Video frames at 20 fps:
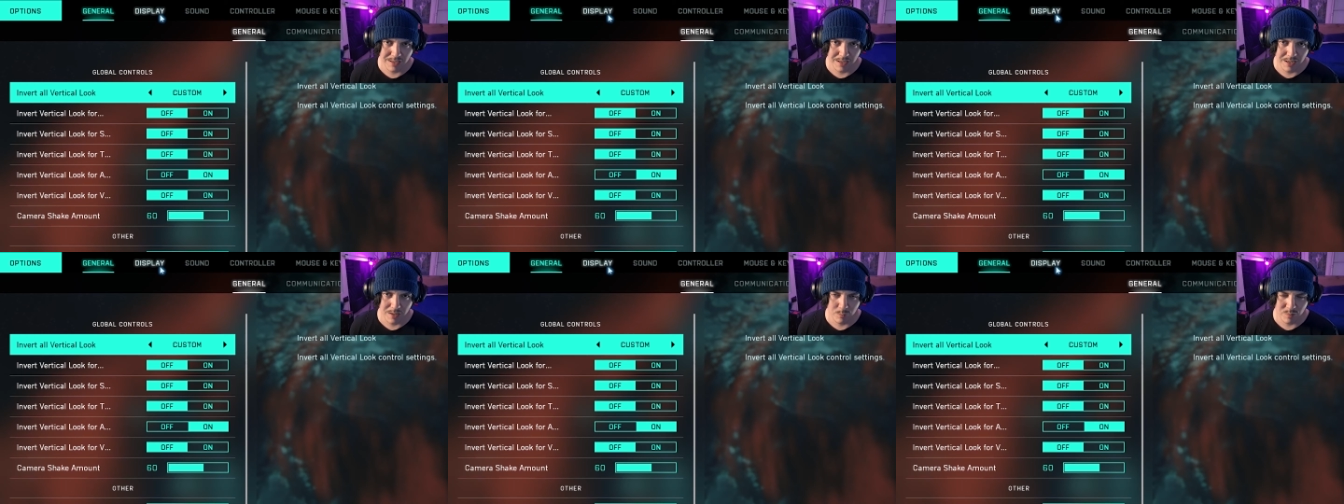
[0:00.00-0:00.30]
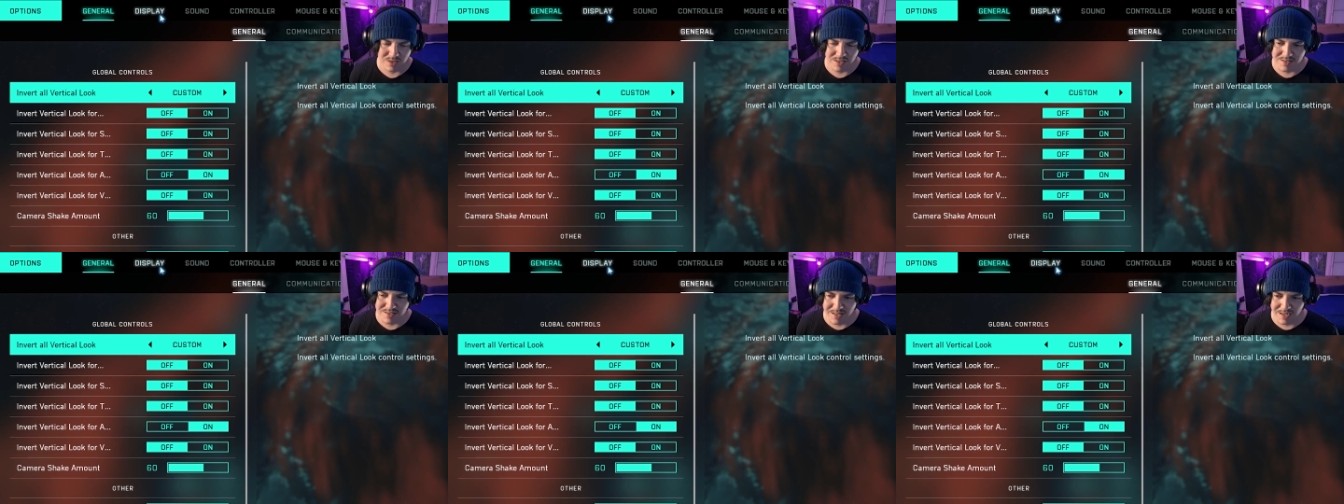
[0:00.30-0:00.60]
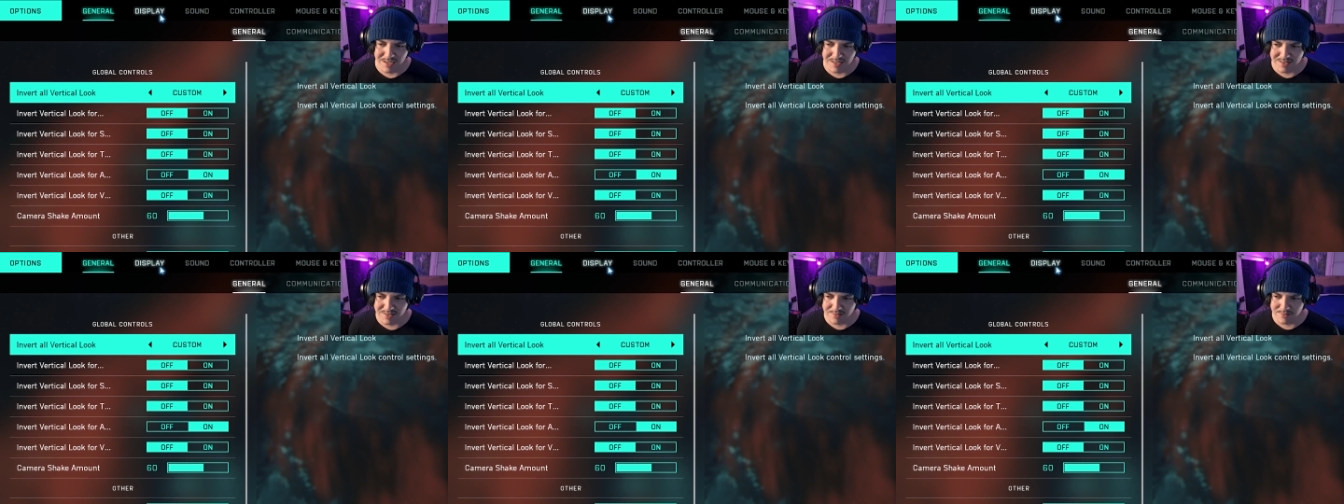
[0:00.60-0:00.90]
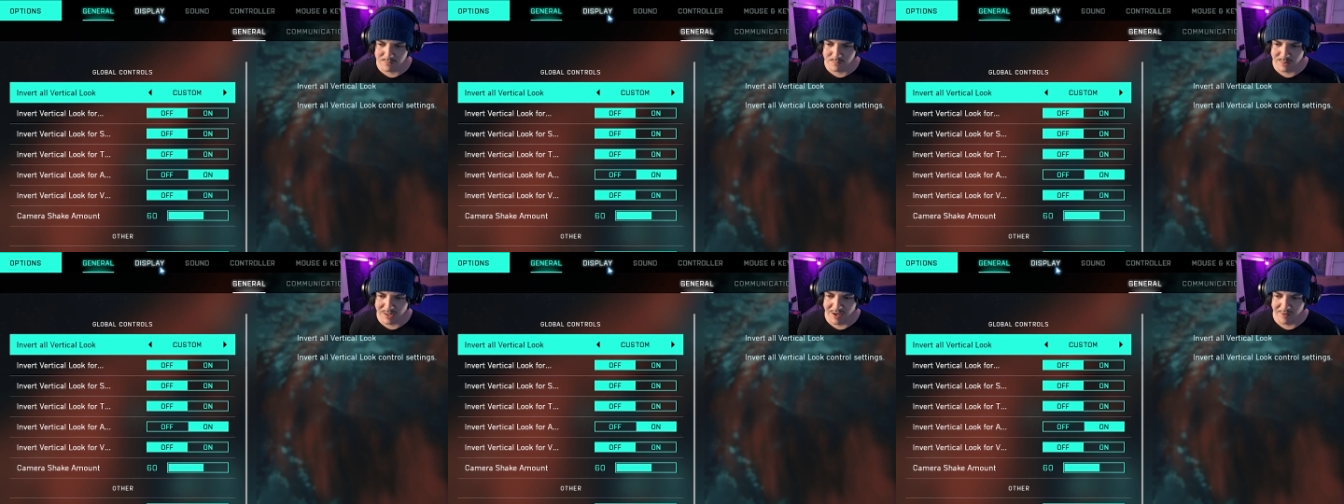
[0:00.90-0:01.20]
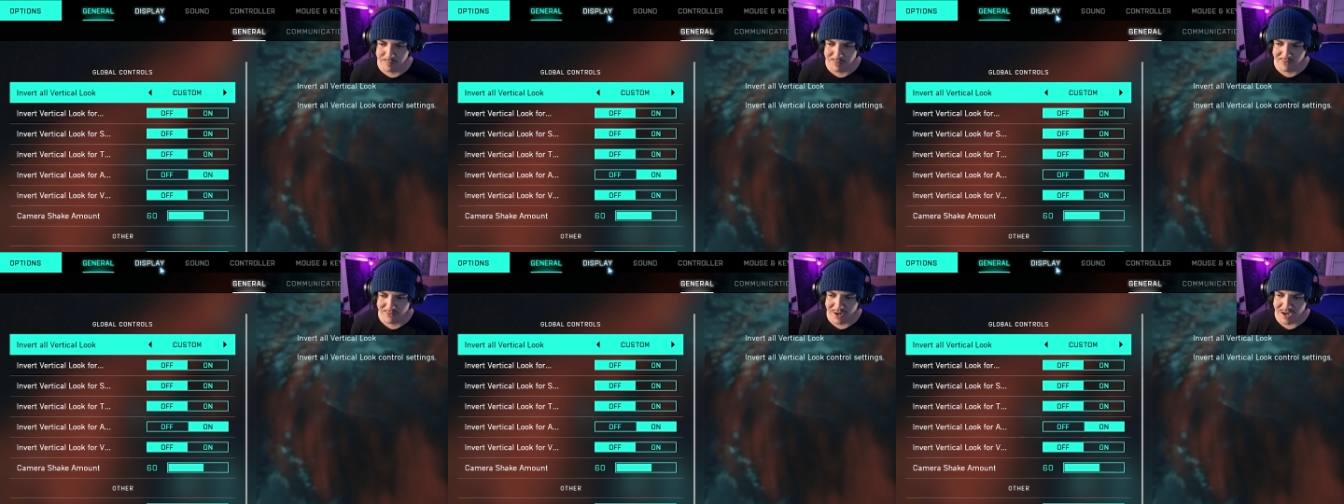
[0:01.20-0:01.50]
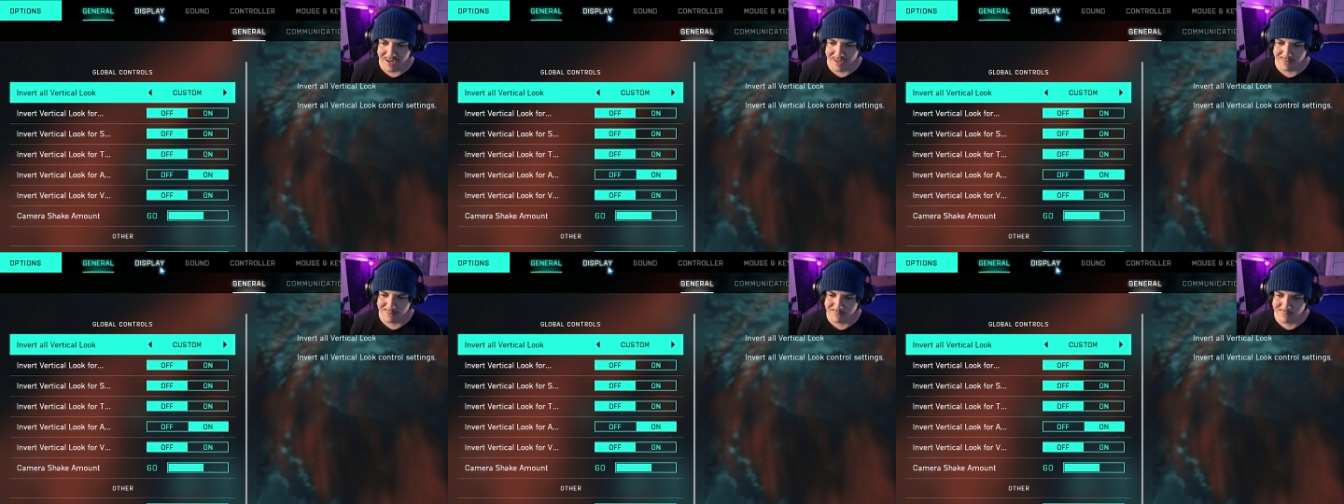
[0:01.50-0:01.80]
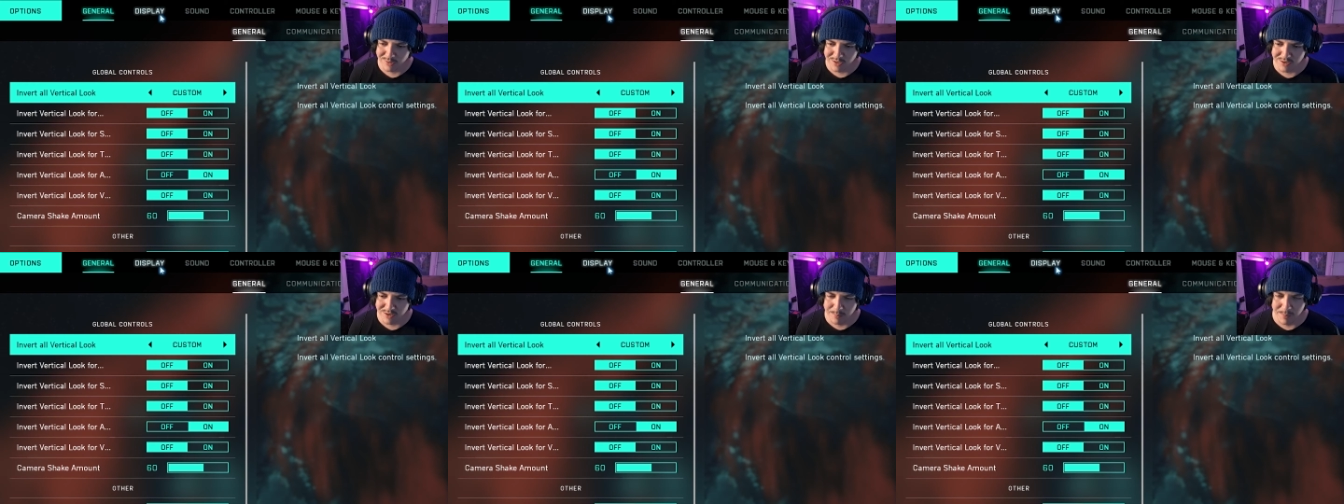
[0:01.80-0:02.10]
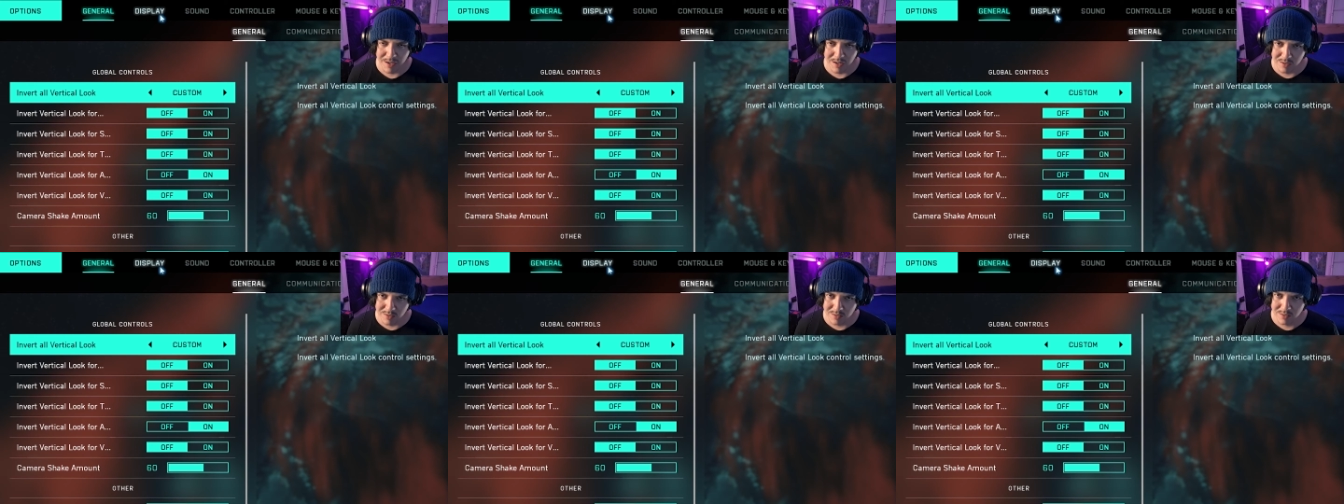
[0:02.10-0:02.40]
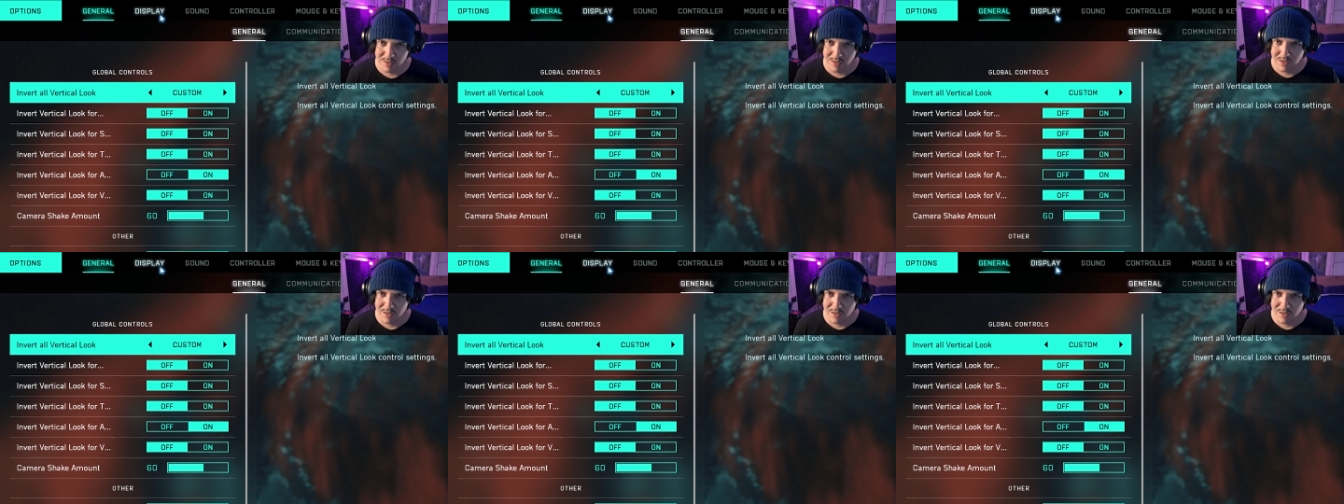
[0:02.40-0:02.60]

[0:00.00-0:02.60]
uh, with the settings we have provided with the beta.